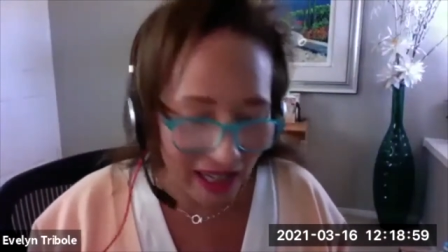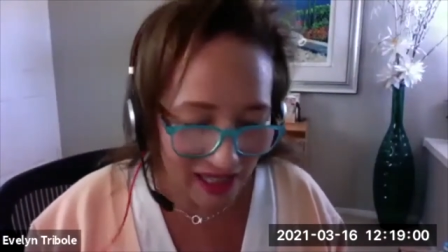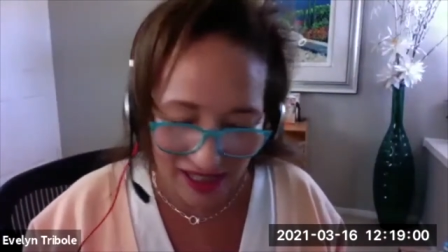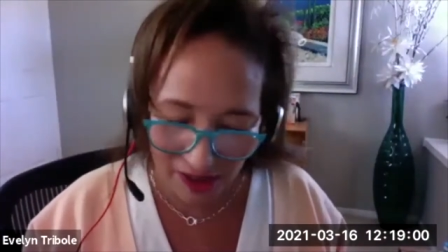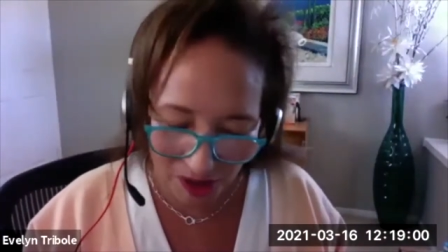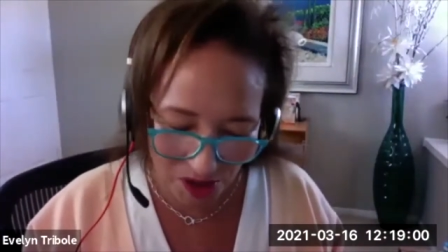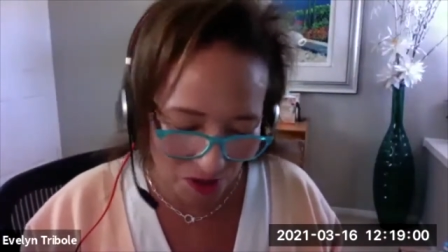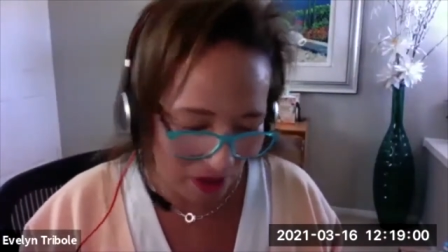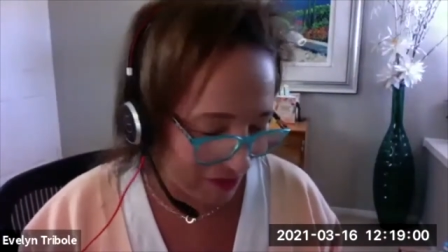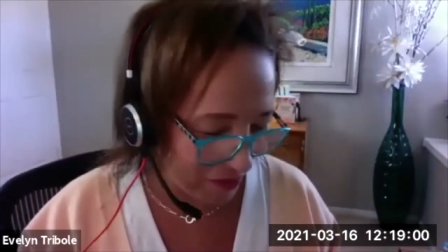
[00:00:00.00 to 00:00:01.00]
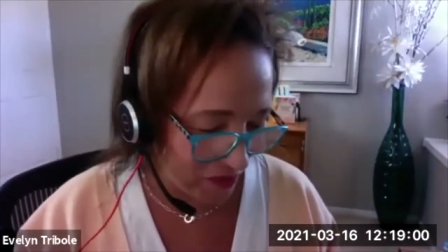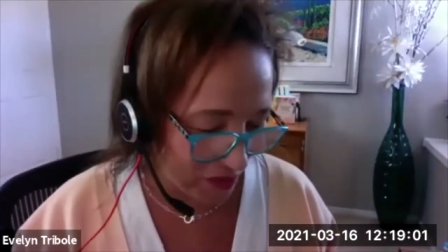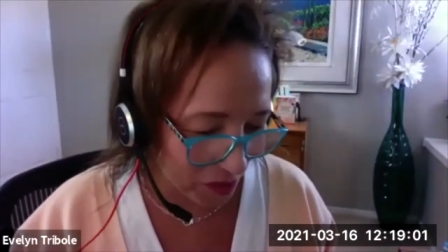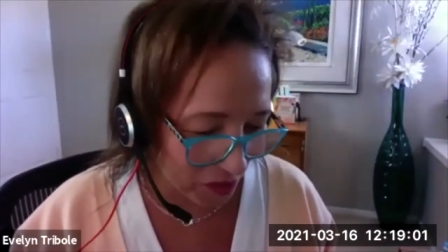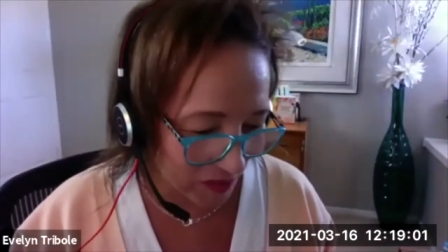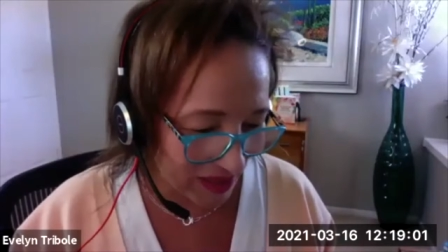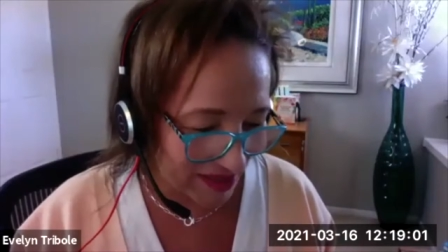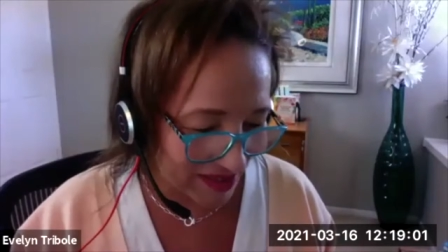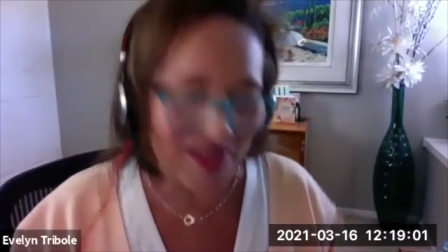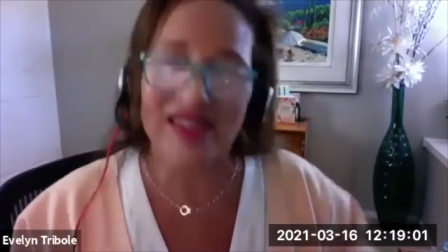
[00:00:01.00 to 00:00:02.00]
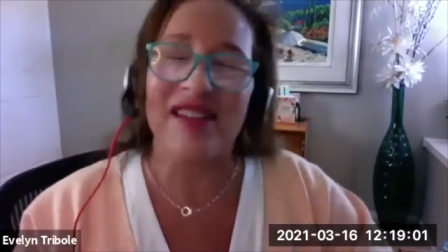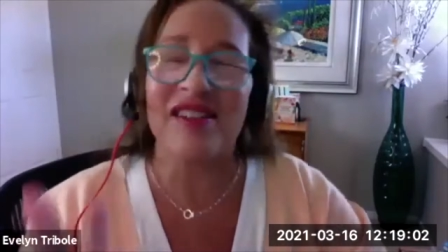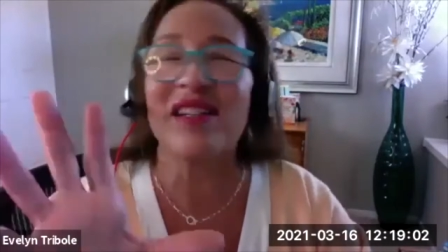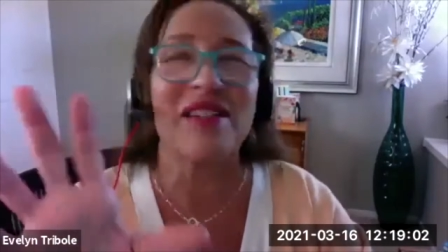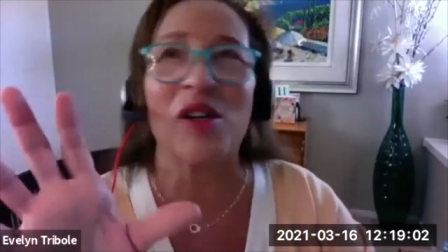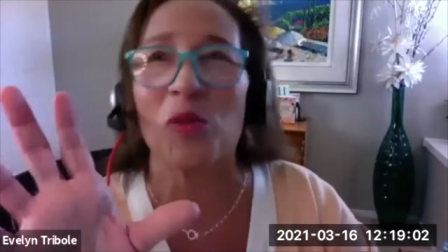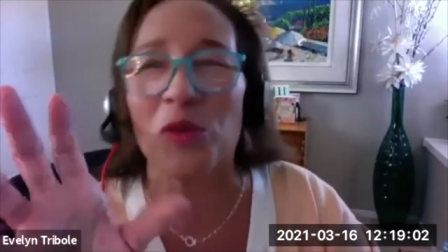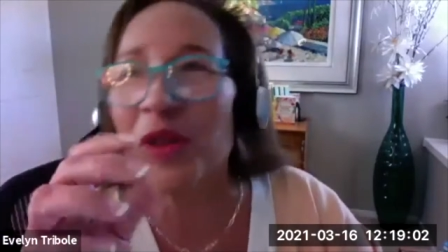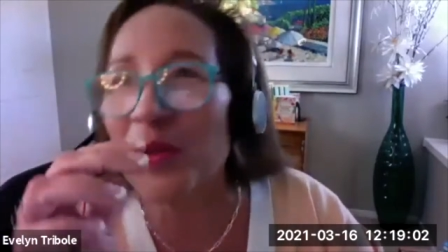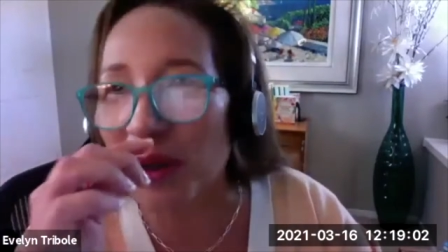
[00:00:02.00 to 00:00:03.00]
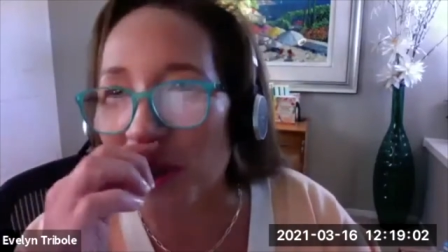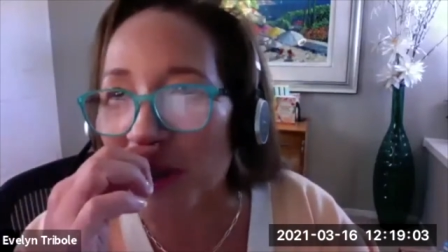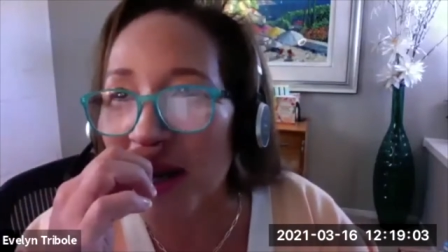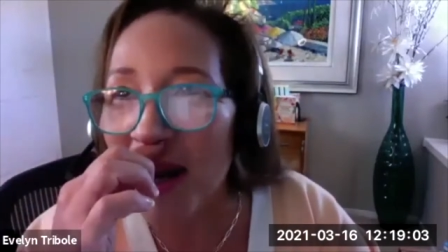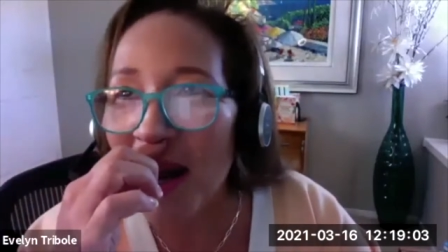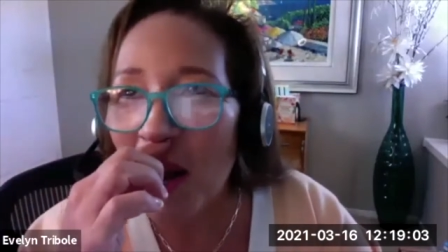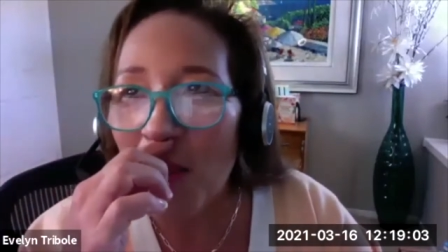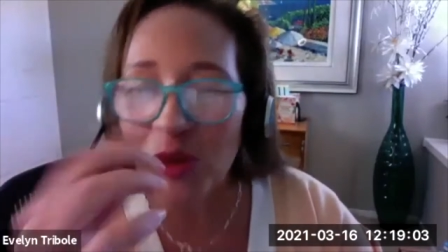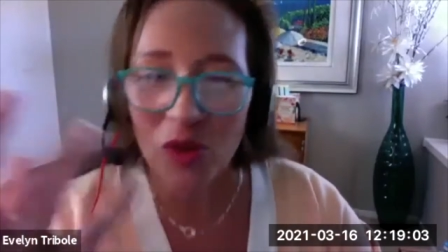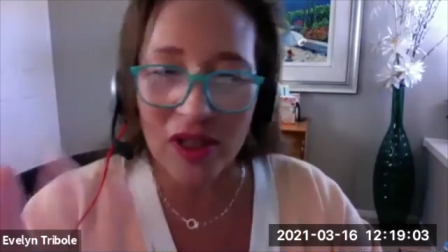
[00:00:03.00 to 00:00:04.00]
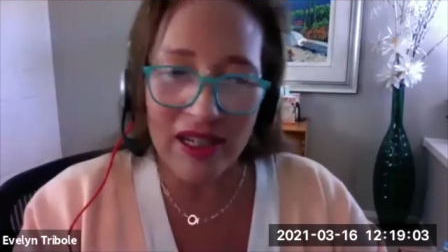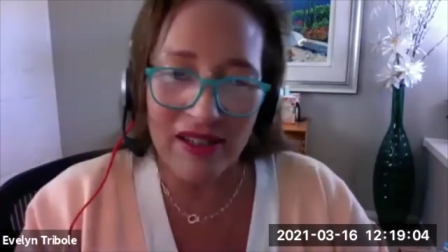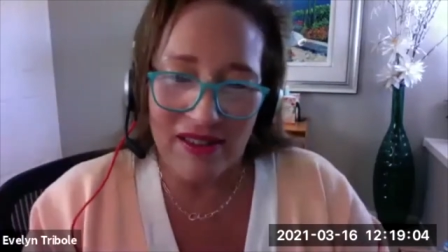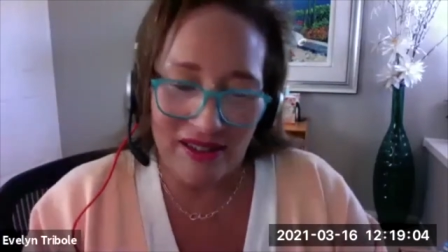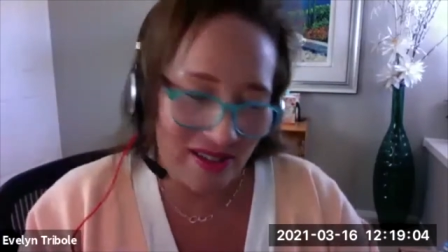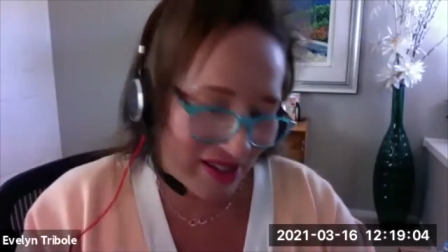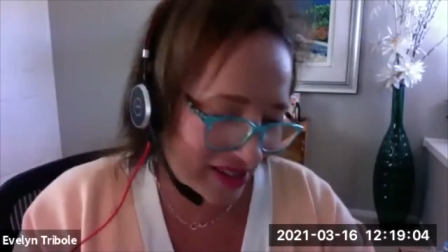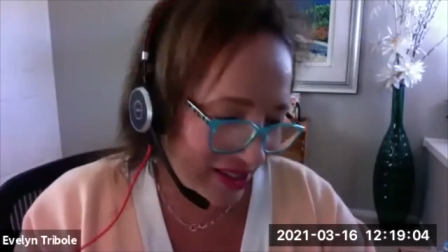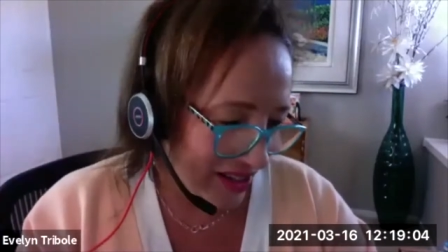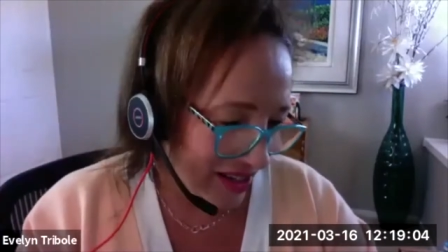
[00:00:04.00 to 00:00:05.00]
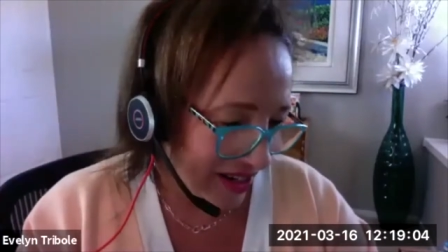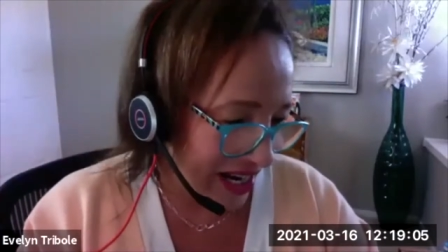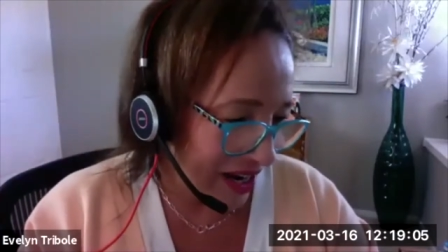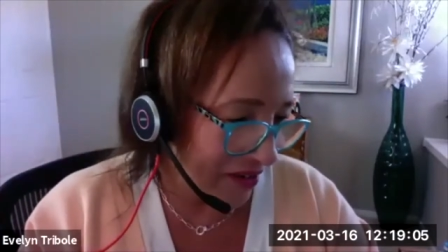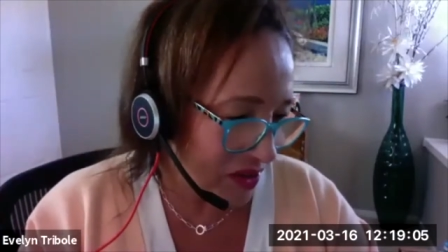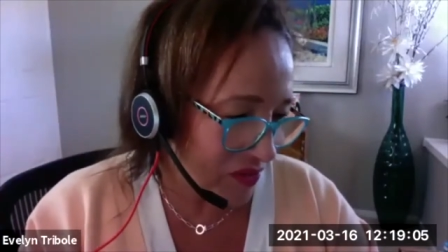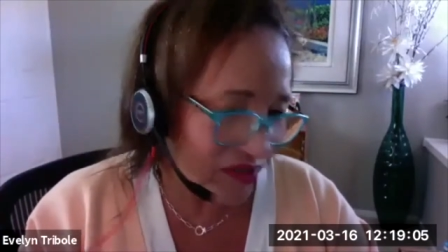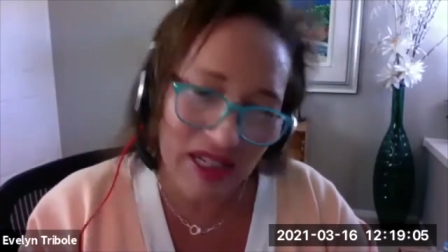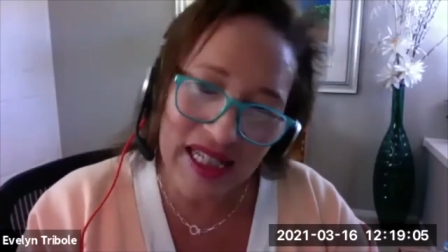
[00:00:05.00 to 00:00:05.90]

to tell you, I feel this is going to sound really weird, but there's like this. I have this very